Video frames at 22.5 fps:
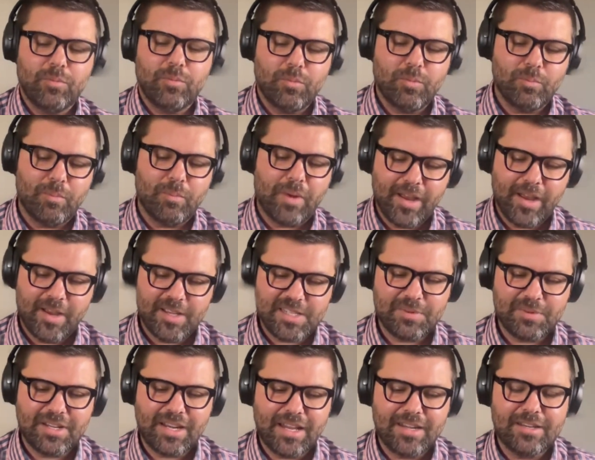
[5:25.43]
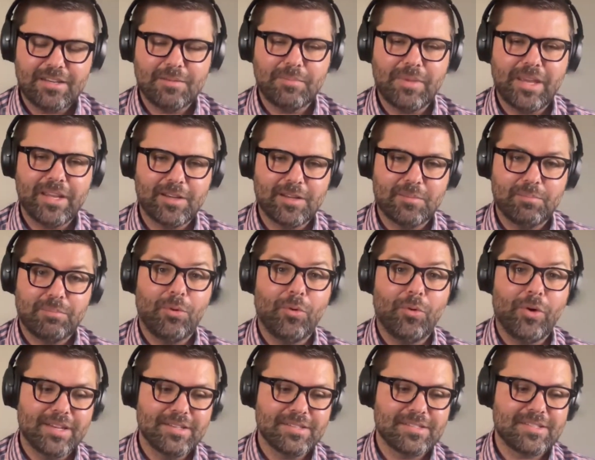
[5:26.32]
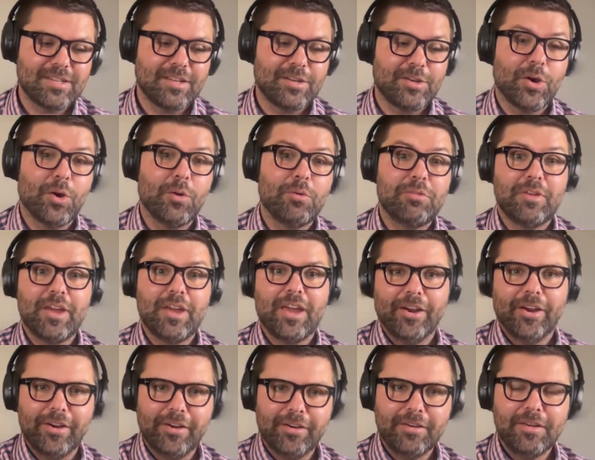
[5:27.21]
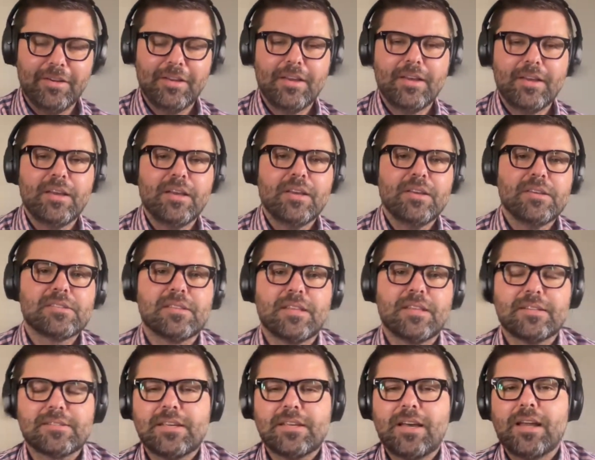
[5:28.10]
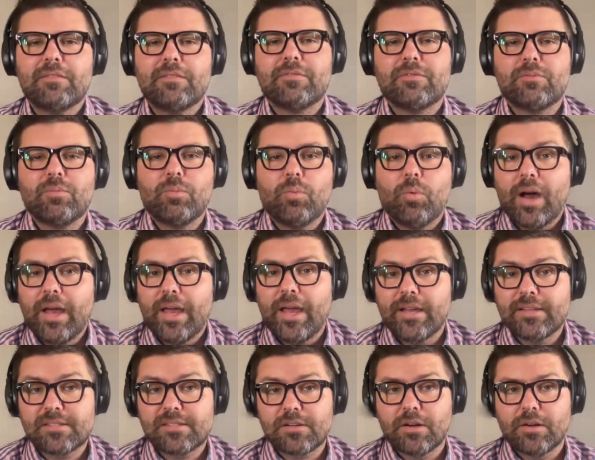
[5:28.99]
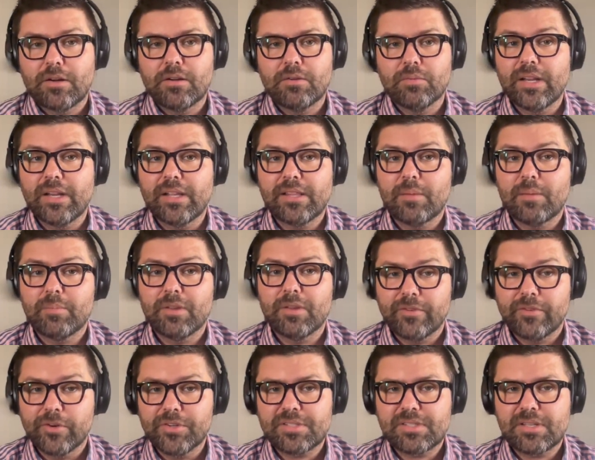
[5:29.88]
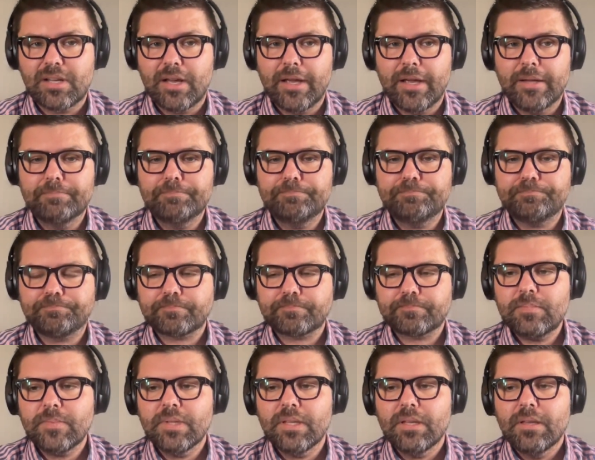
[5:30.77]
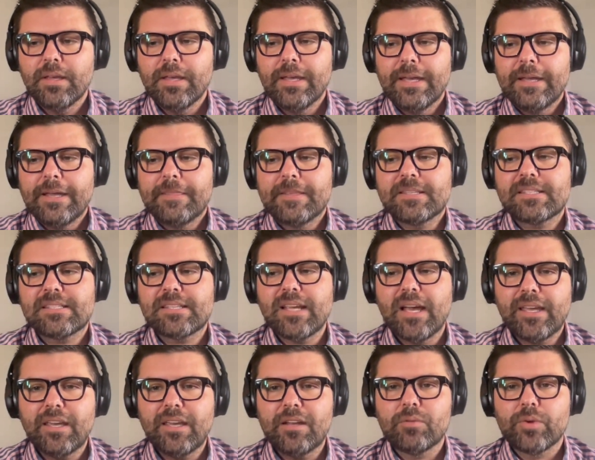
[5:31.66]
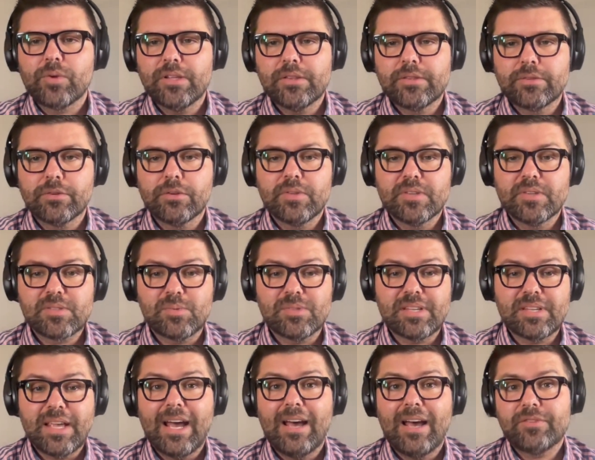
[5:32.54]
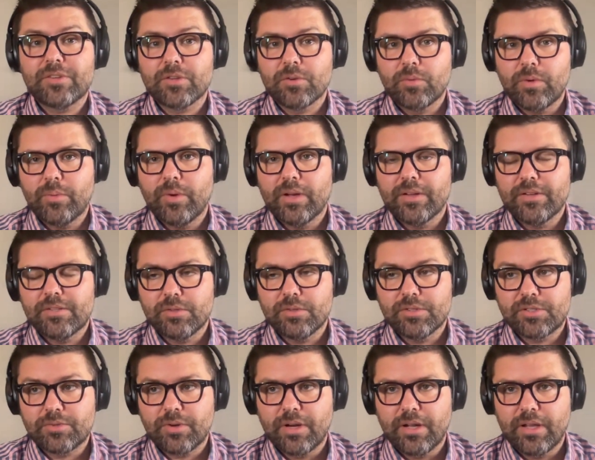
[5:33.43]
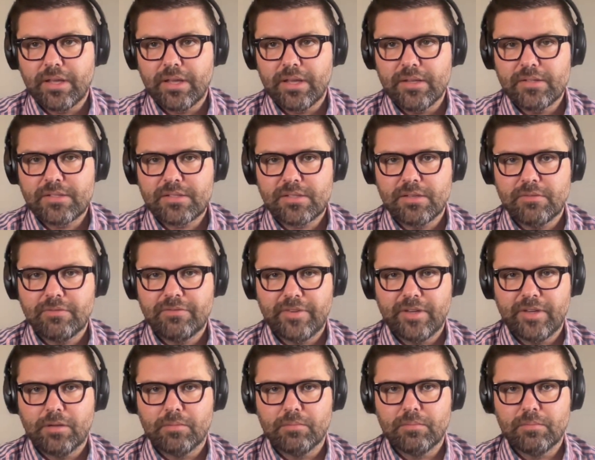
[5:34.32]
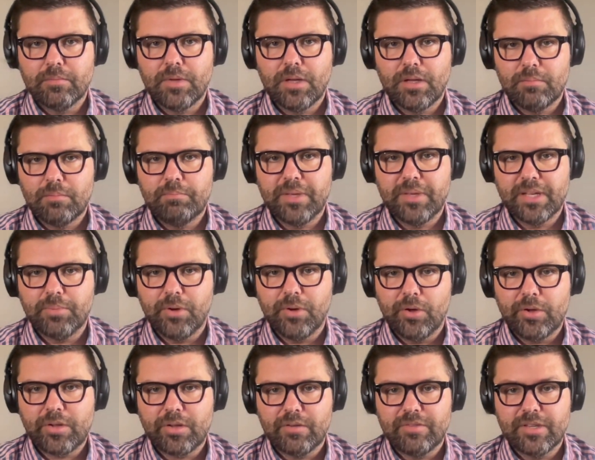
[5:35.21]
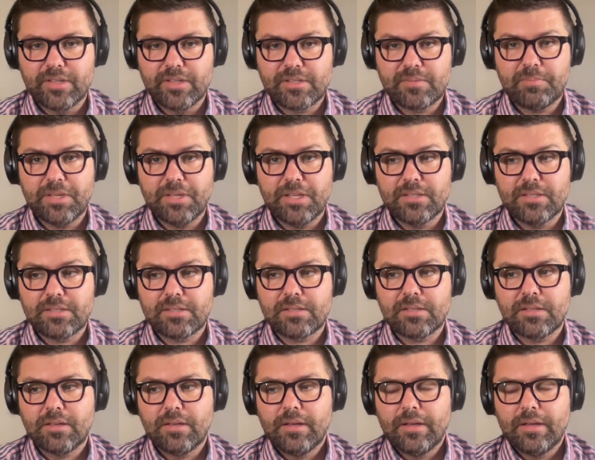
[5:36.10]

My husband and I need to make it a point to go there. So that's kind of why I started reading them the first time. The second read through, this was after we went to Australia to film a big bulk of this piece.